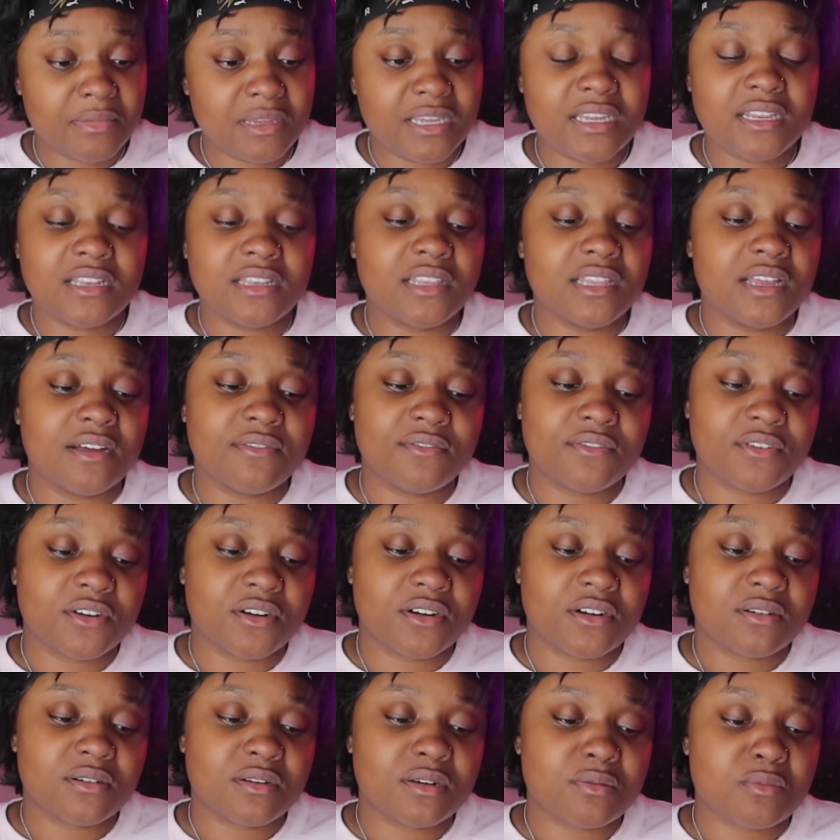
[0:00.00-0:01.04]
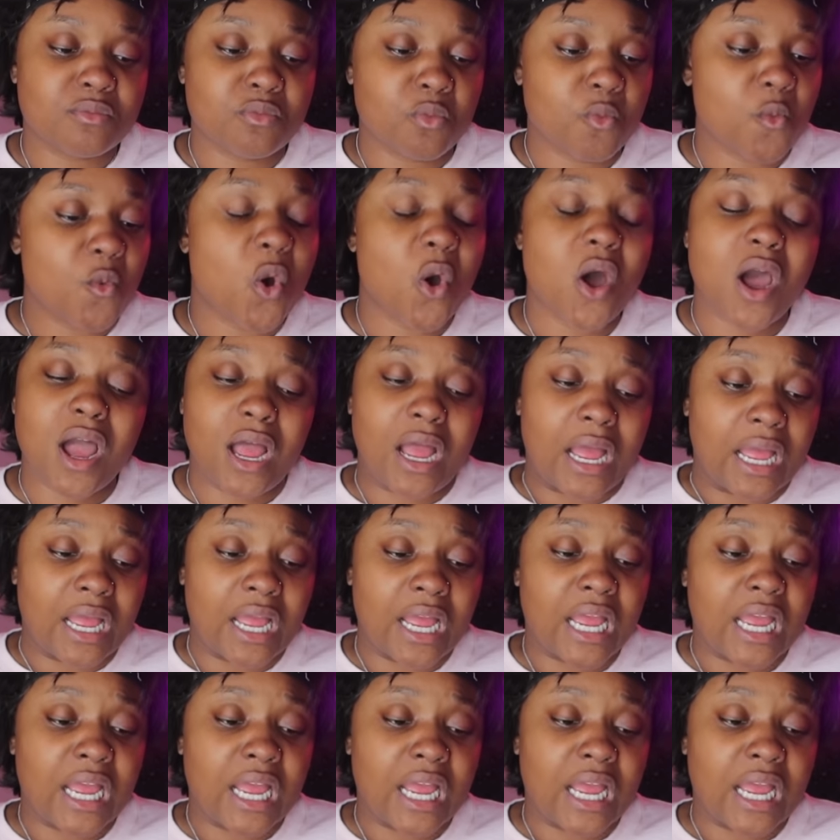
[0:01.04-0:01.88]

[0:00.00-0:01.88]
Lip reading: meat lover. Mwah.